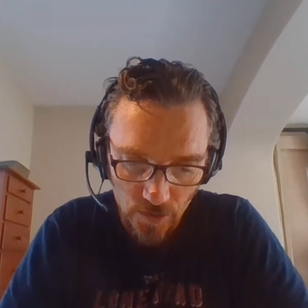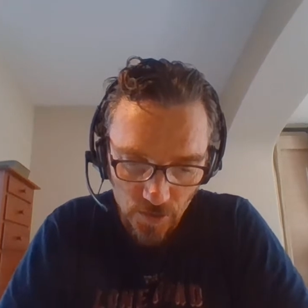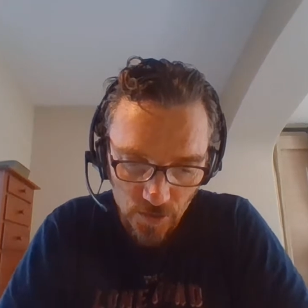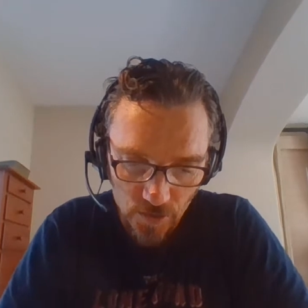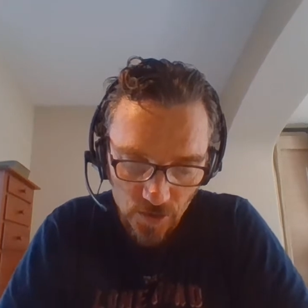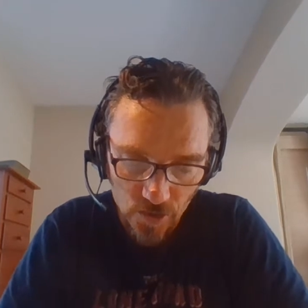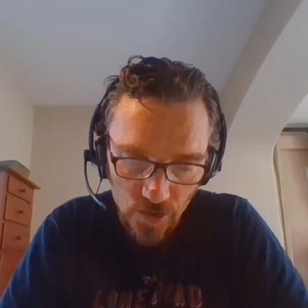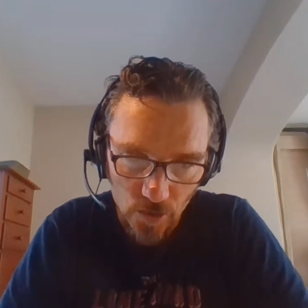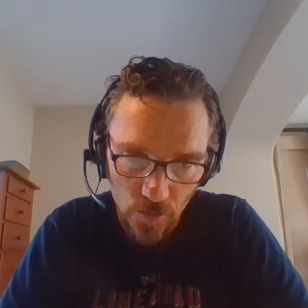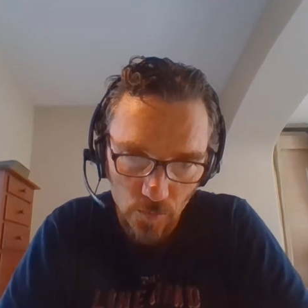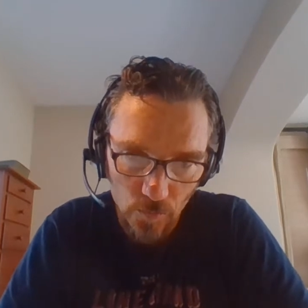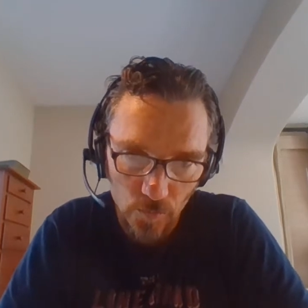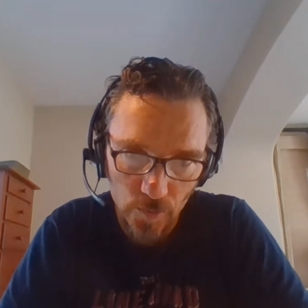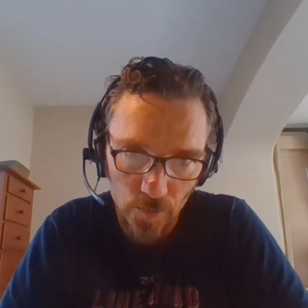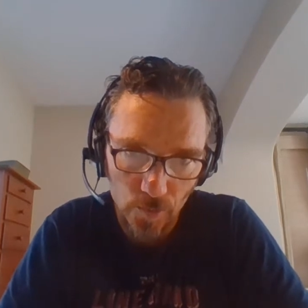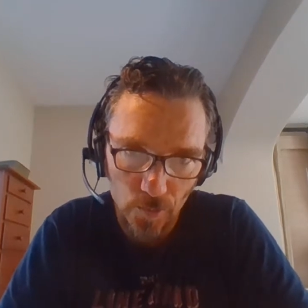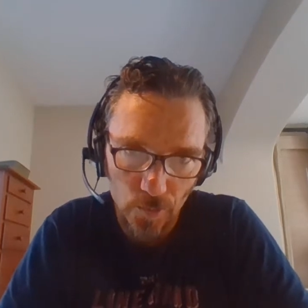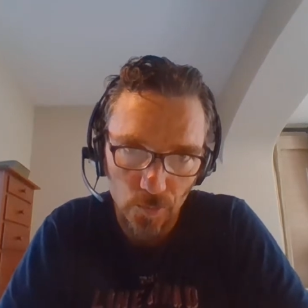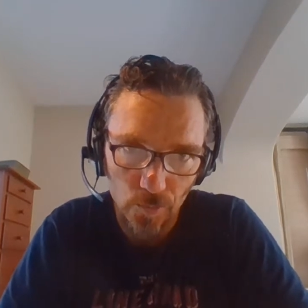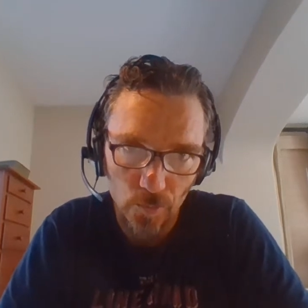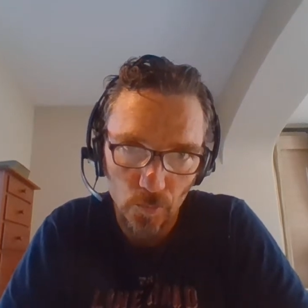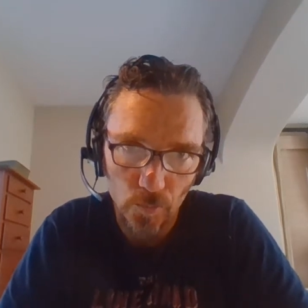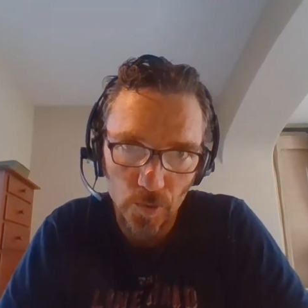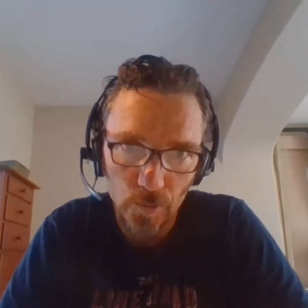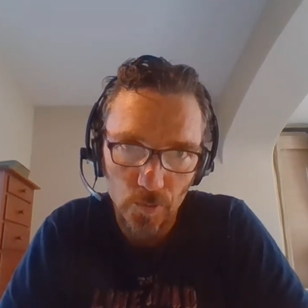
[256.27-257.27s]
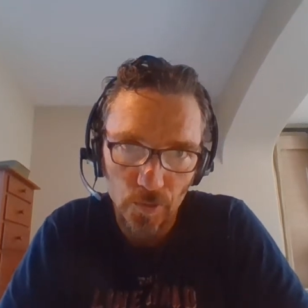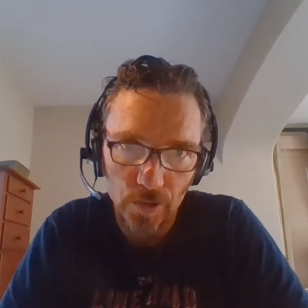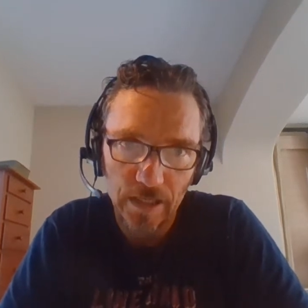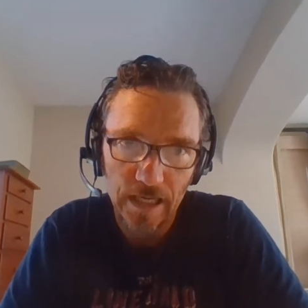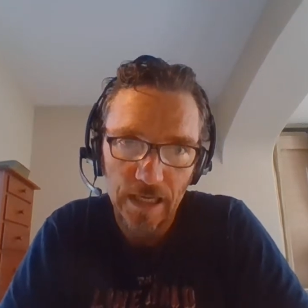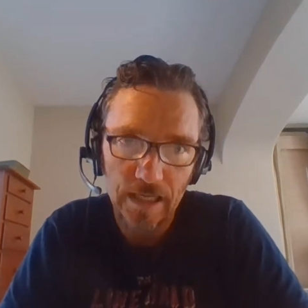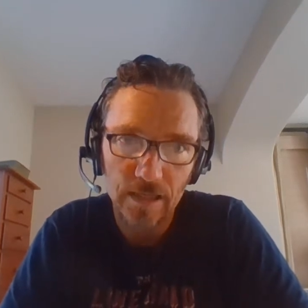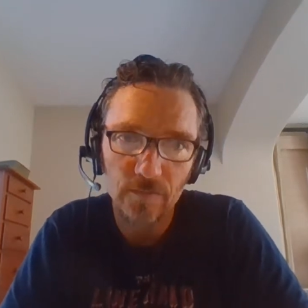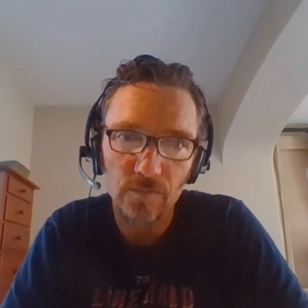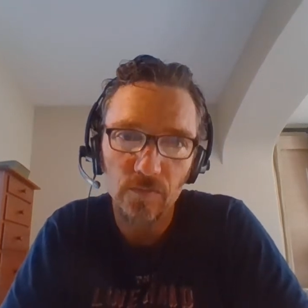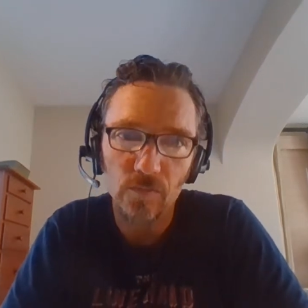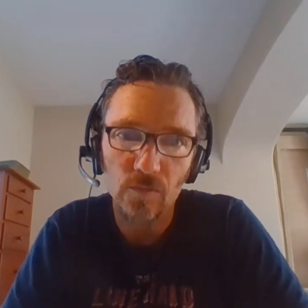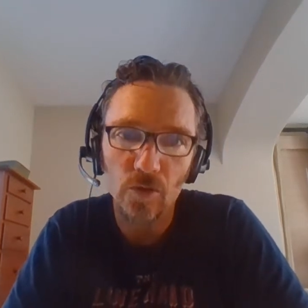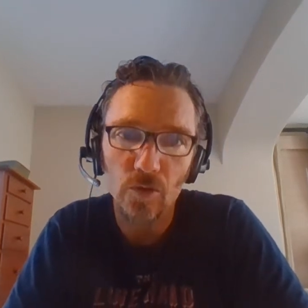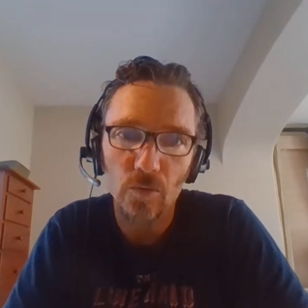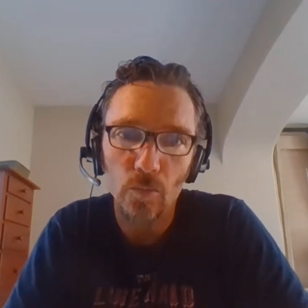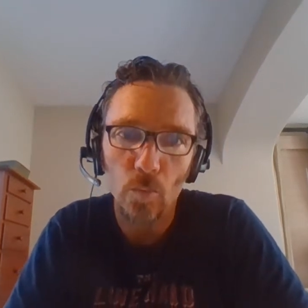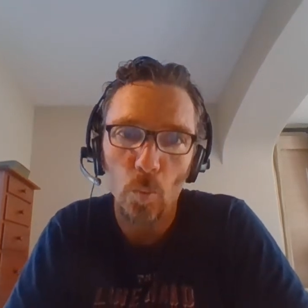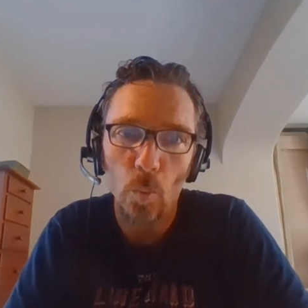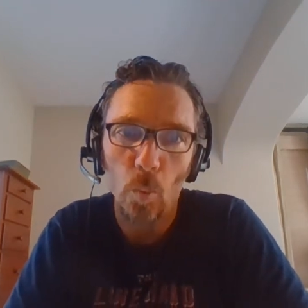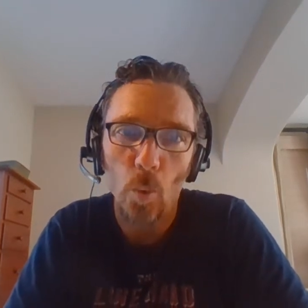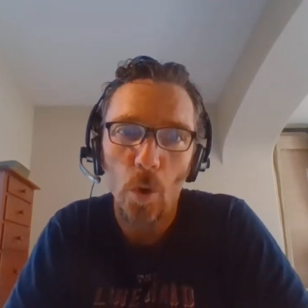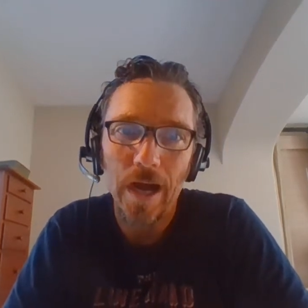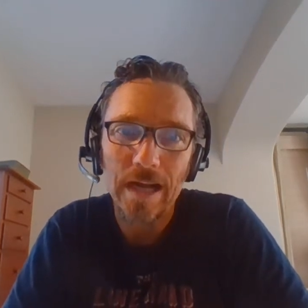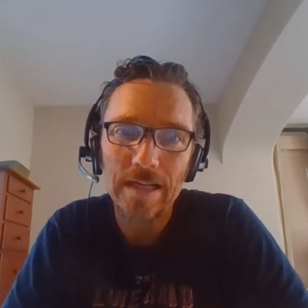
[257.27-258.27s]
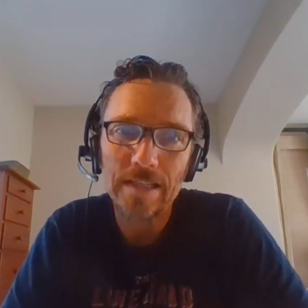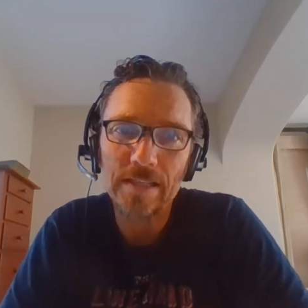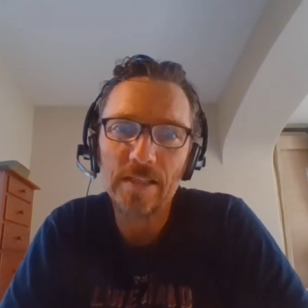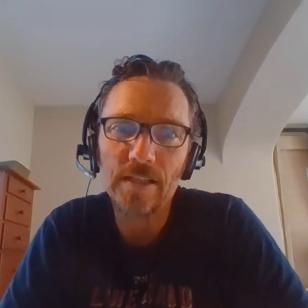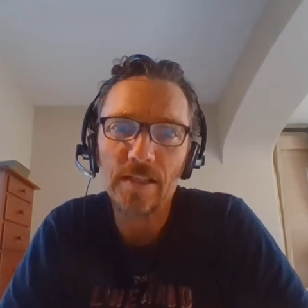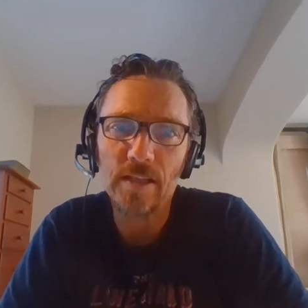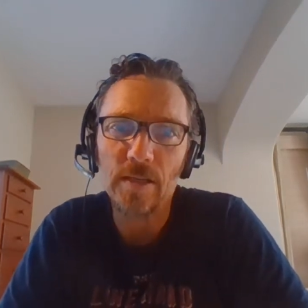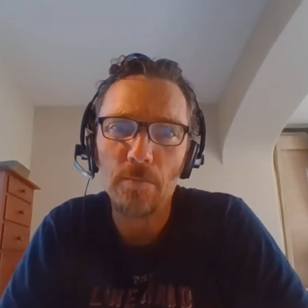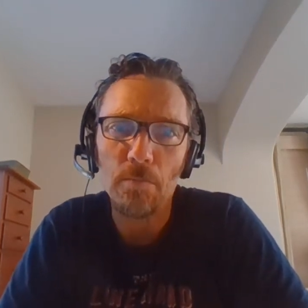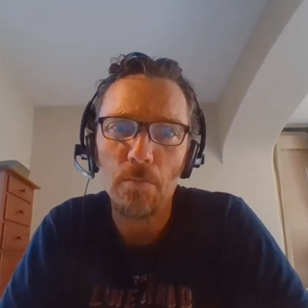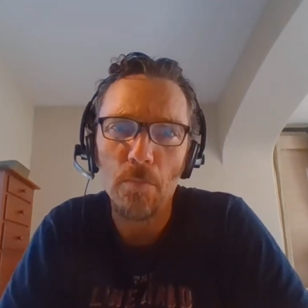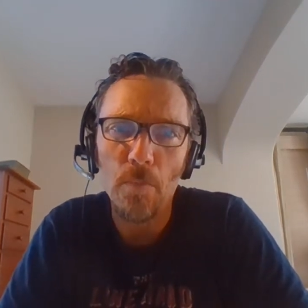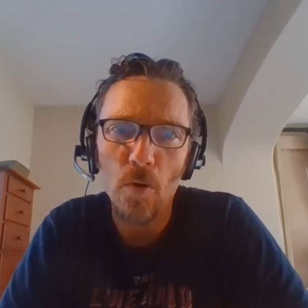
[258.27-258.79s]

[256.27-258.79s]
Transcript: So we were kind of wanting